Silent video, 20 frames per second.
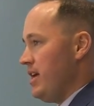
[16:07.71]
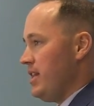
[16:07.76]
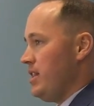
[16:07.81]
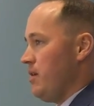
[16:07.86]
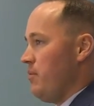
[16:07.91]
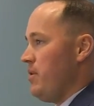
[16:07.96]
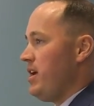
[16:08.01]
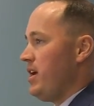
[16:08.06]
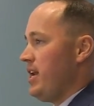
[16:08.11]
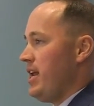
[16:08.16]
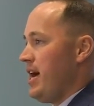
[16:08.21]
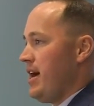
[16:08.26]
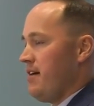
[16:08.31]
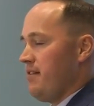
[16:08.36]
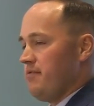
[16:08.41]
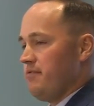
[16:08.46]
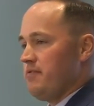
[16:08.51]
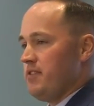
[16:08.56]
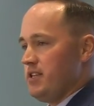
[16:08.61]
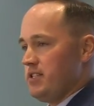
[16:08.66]
that we could
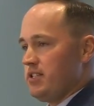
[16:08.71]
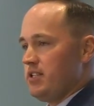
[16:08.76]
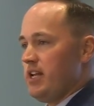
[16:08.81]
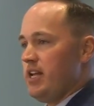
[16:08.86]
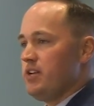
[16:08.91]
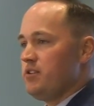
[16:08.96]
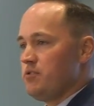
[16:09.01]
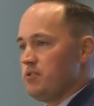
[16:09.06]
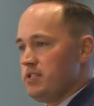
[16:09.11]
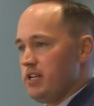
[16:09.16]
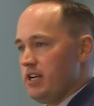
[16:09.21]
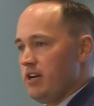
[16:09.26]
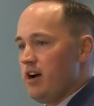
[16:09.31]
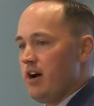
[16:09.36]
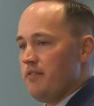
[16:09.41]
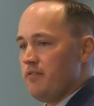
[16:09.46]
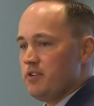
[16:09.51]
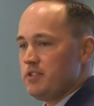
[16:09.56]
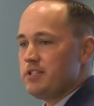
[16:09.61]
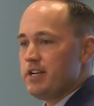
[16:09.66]
have this interesting
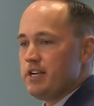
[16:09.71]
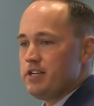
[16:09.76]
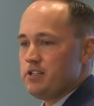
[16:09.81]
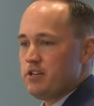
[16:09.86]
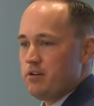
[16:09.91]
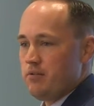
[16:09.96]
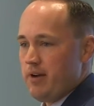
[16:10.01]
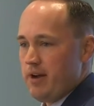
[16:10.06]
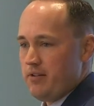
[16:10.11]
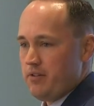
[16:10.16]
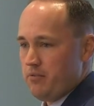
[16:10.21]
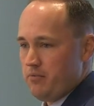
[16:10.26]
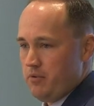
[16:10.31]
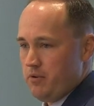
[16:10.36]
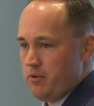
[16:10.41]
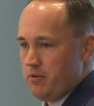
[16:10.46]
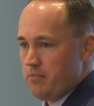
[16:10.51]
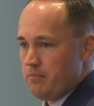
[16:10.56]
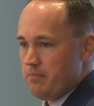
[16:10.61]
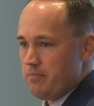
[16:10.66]
conversation around the
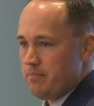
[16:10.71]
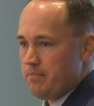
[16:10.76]
room.